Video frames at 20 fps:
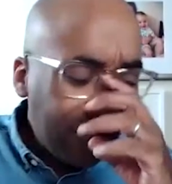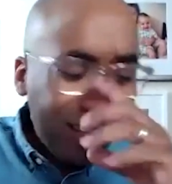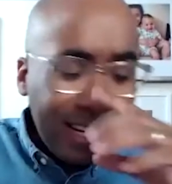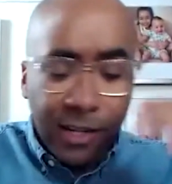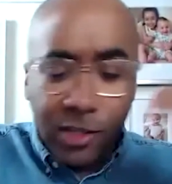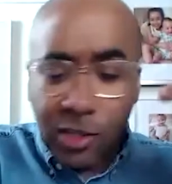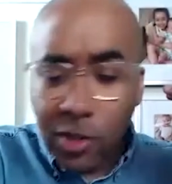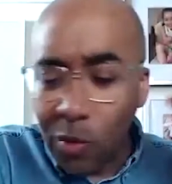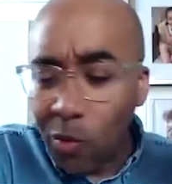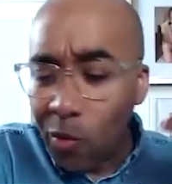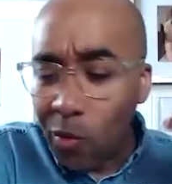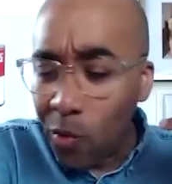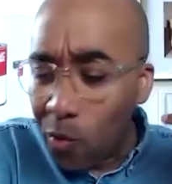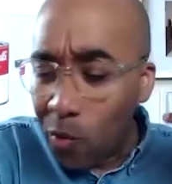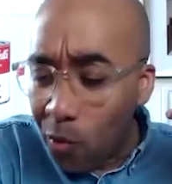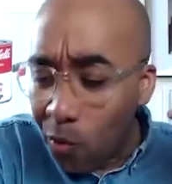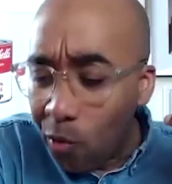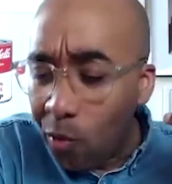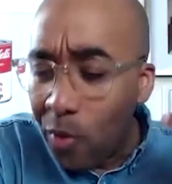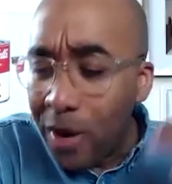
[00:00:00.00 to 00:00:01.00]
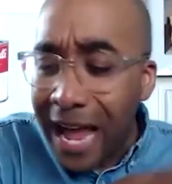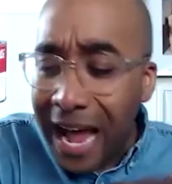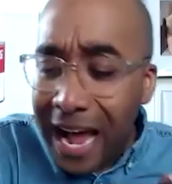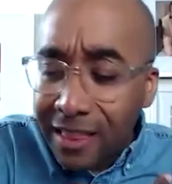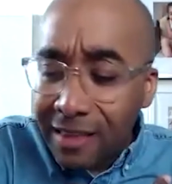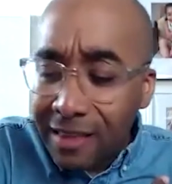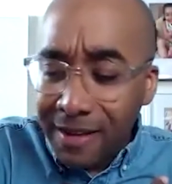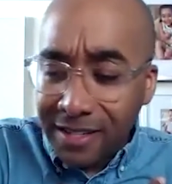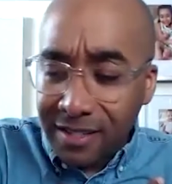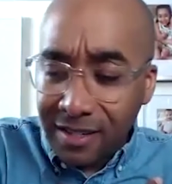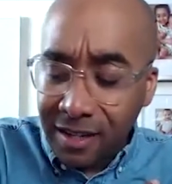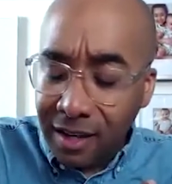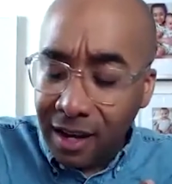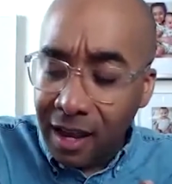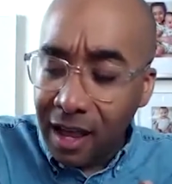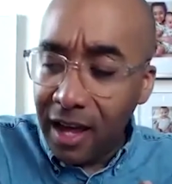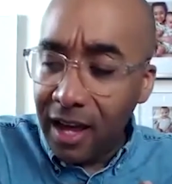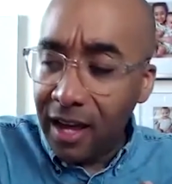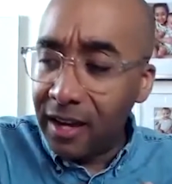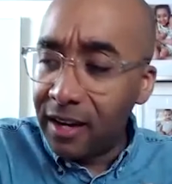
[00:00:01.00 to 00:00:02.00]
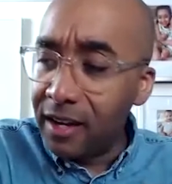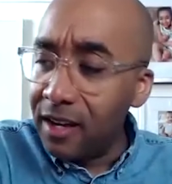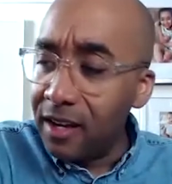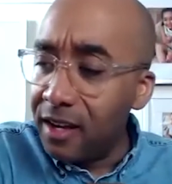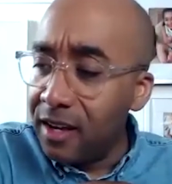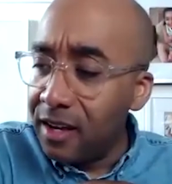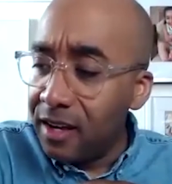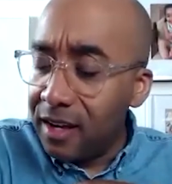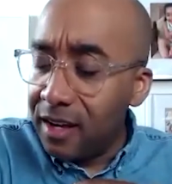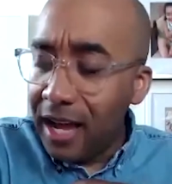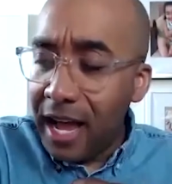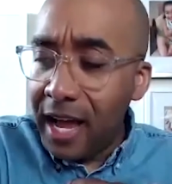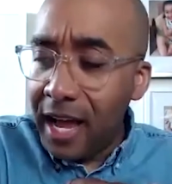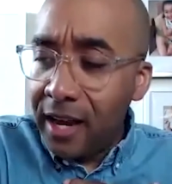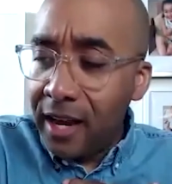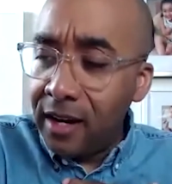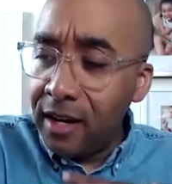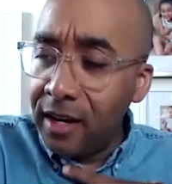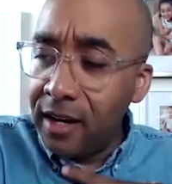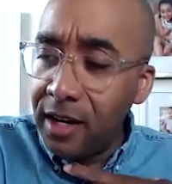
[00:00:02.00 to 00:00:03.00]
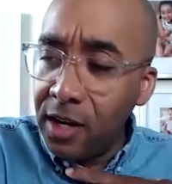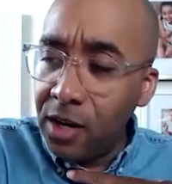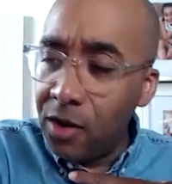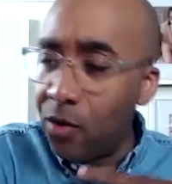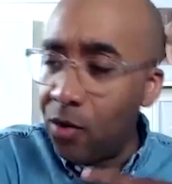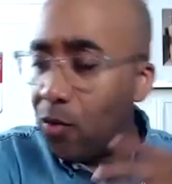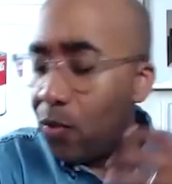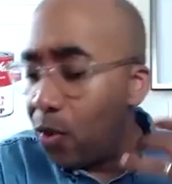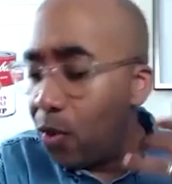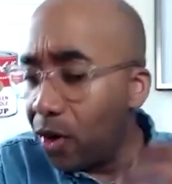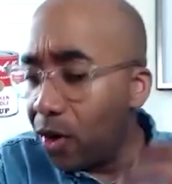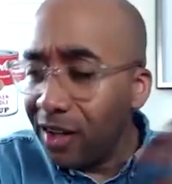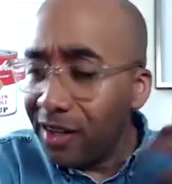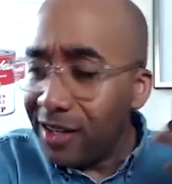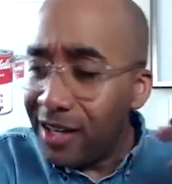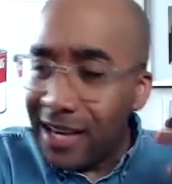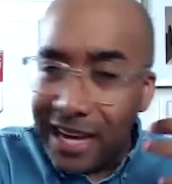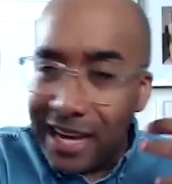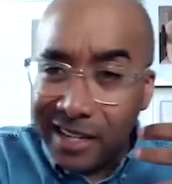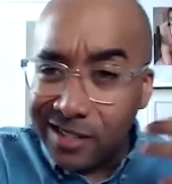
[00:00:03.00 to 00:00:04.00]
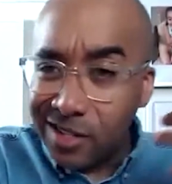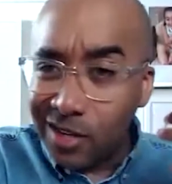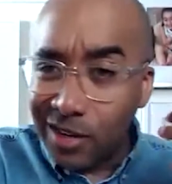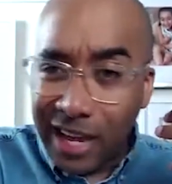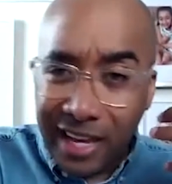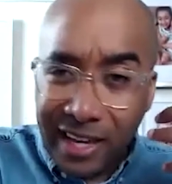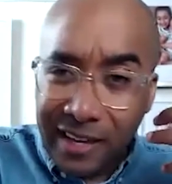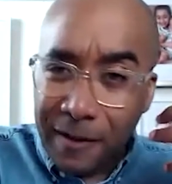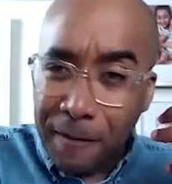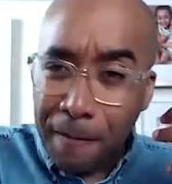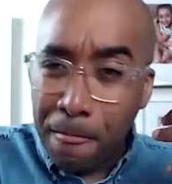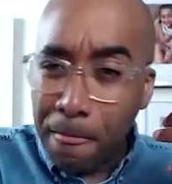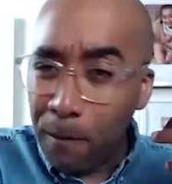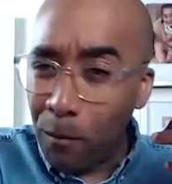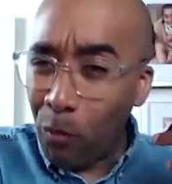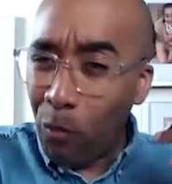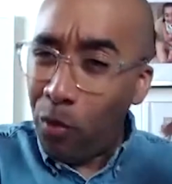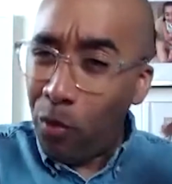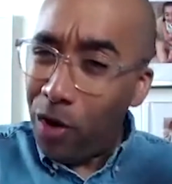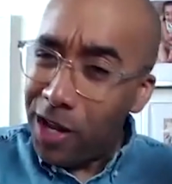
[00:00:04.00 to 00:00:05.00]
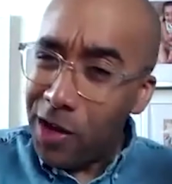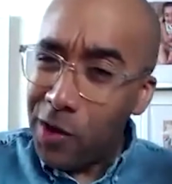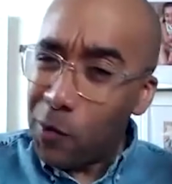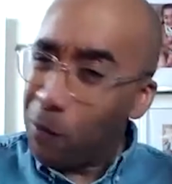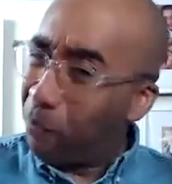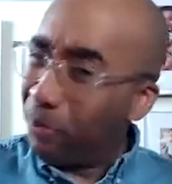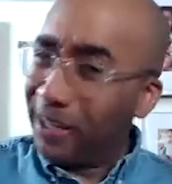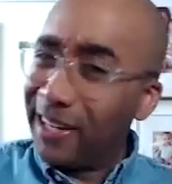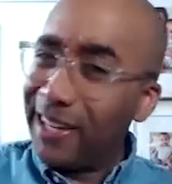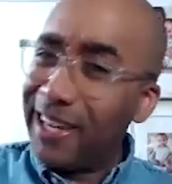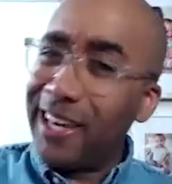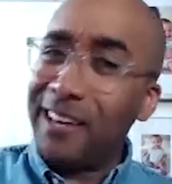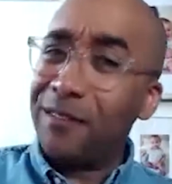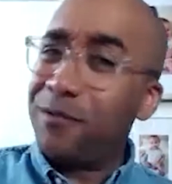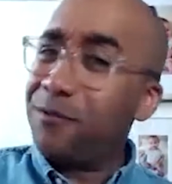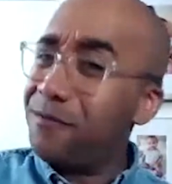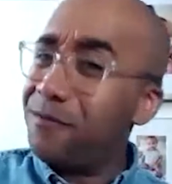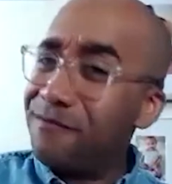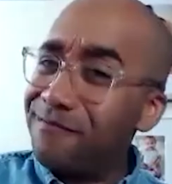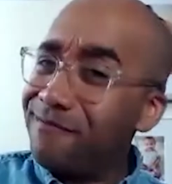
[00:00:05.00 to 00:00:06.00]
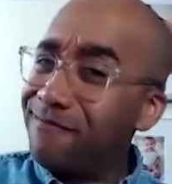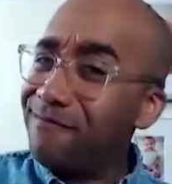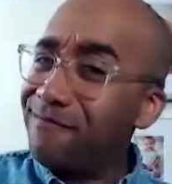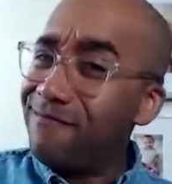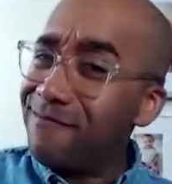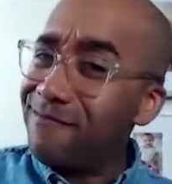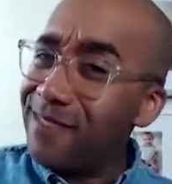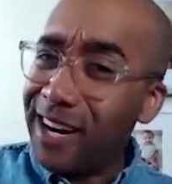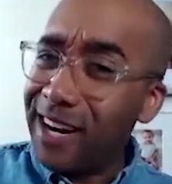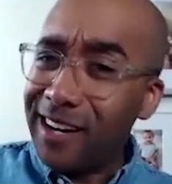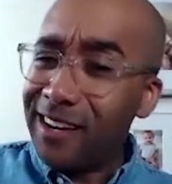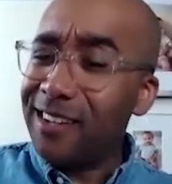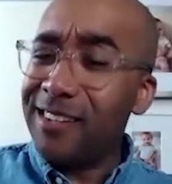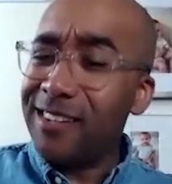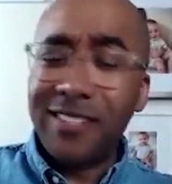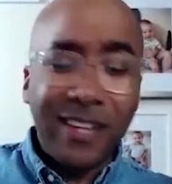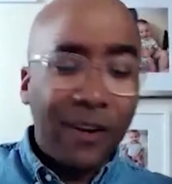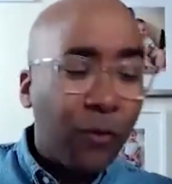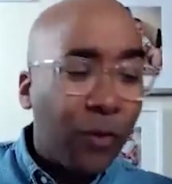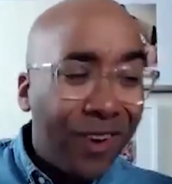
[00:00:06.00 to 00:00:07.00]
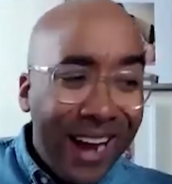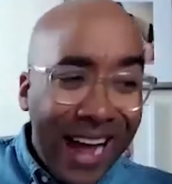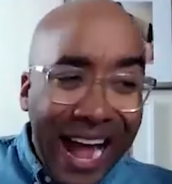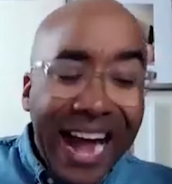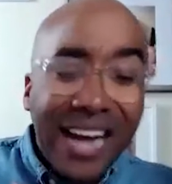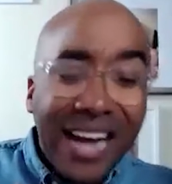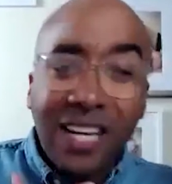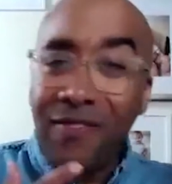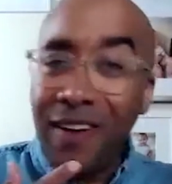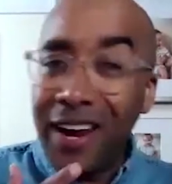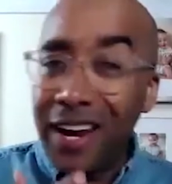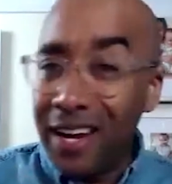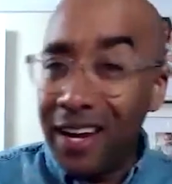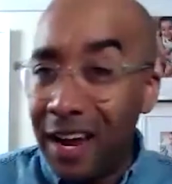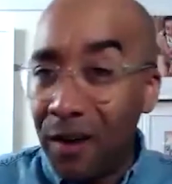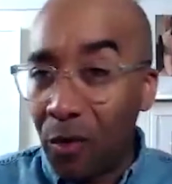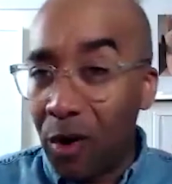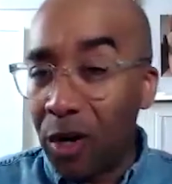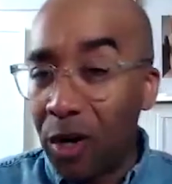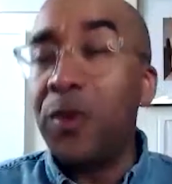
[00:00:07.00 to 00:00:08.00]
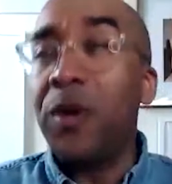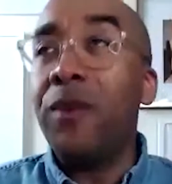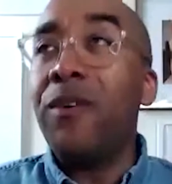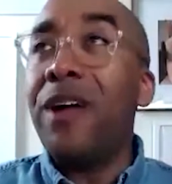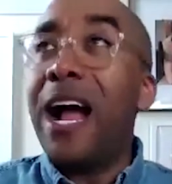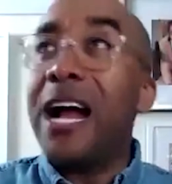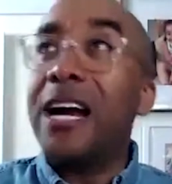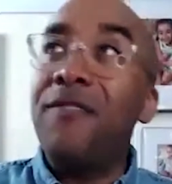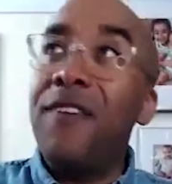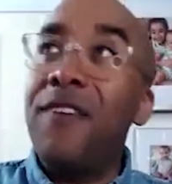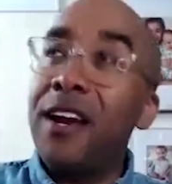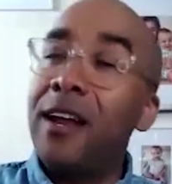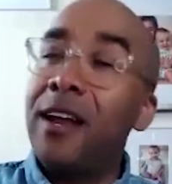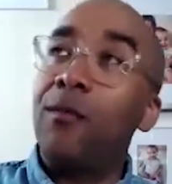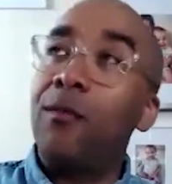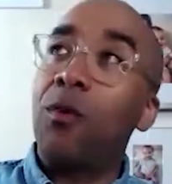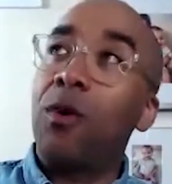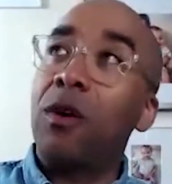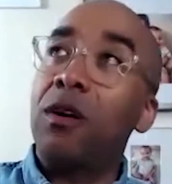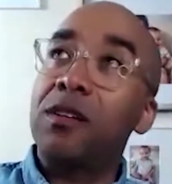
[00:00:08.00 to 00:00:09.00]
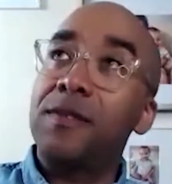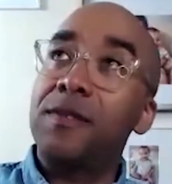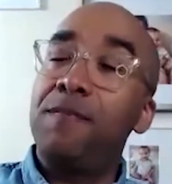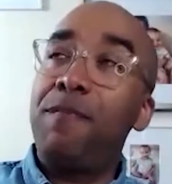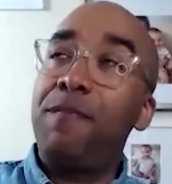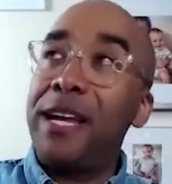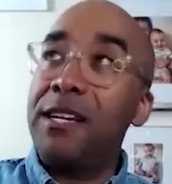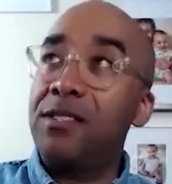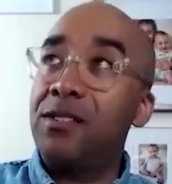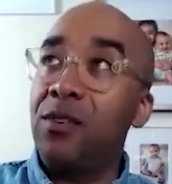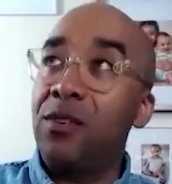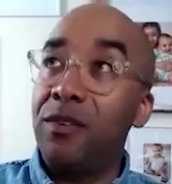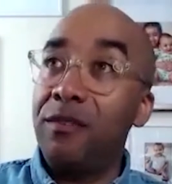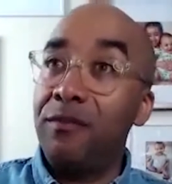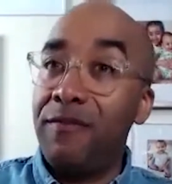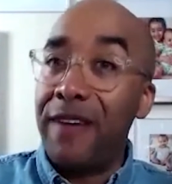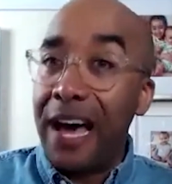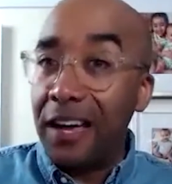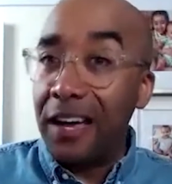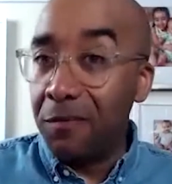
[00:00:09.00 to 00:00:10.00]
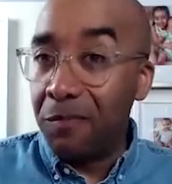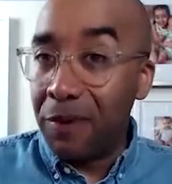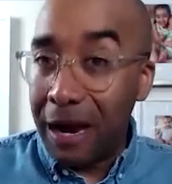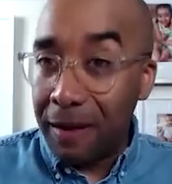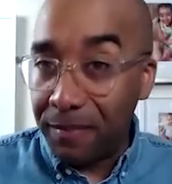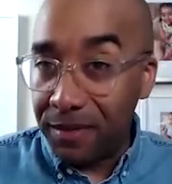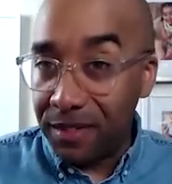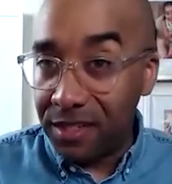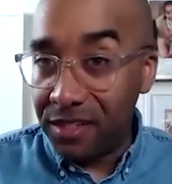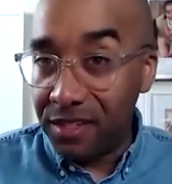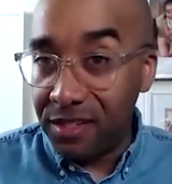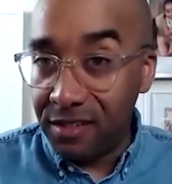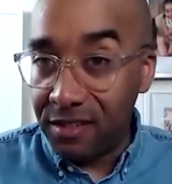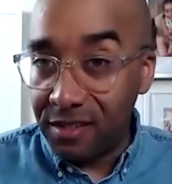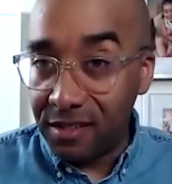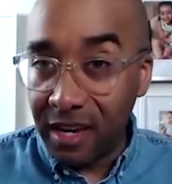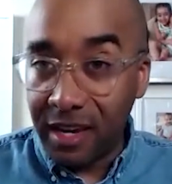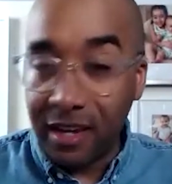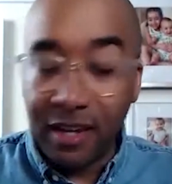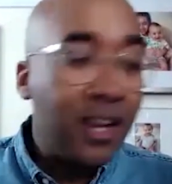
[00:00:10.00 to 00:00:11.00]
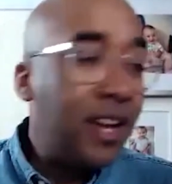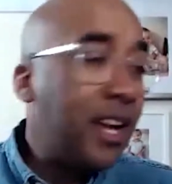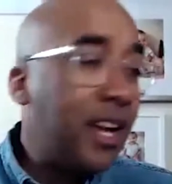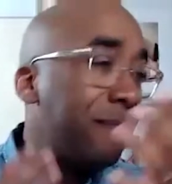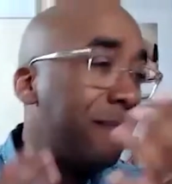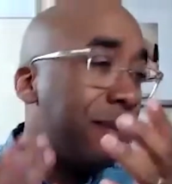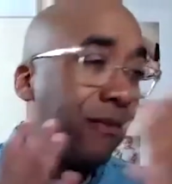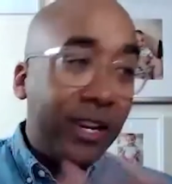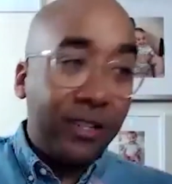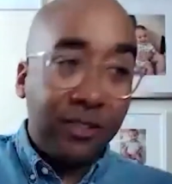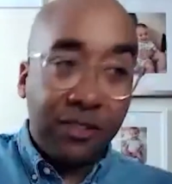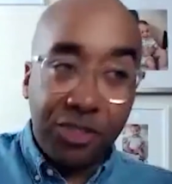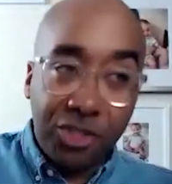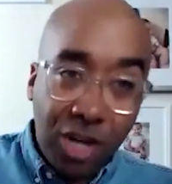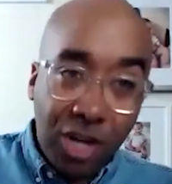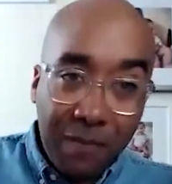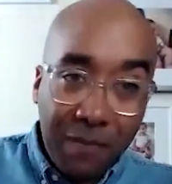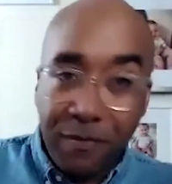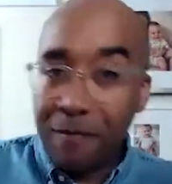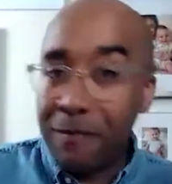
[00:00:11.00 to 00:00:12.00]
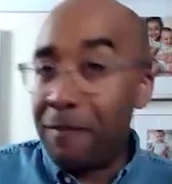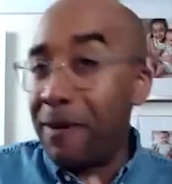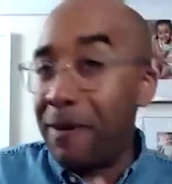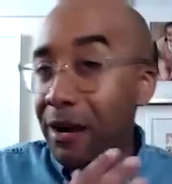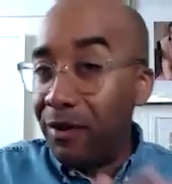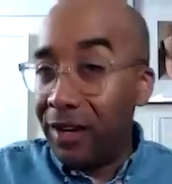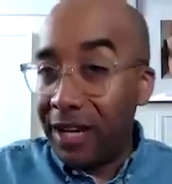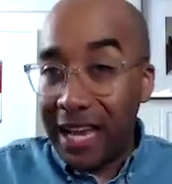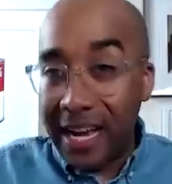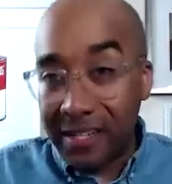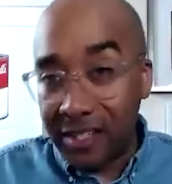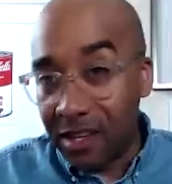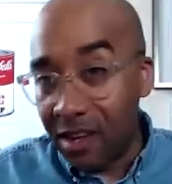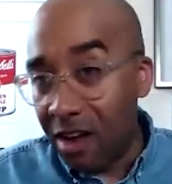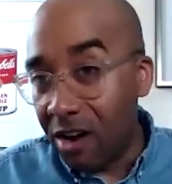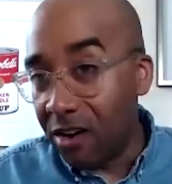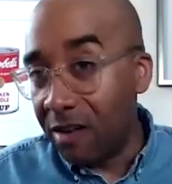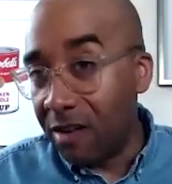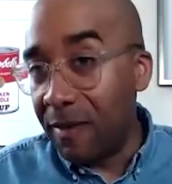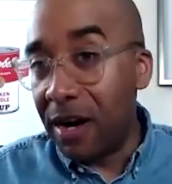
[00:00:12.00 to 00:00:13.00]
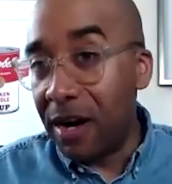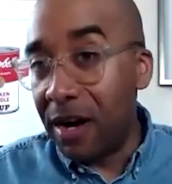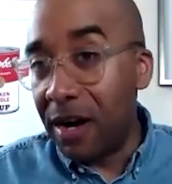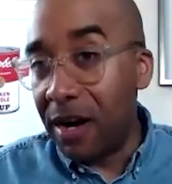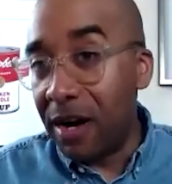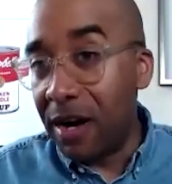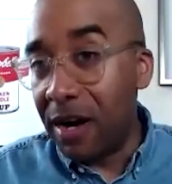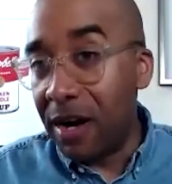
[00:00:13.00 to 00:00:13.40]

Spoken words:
So we had them as a client, and we're looking at, so like, what do you believe, right? Because if we're going to activate networks, we don't activate networks based on value propositions. Like, my razor sharper, my battery lasts longer, my car.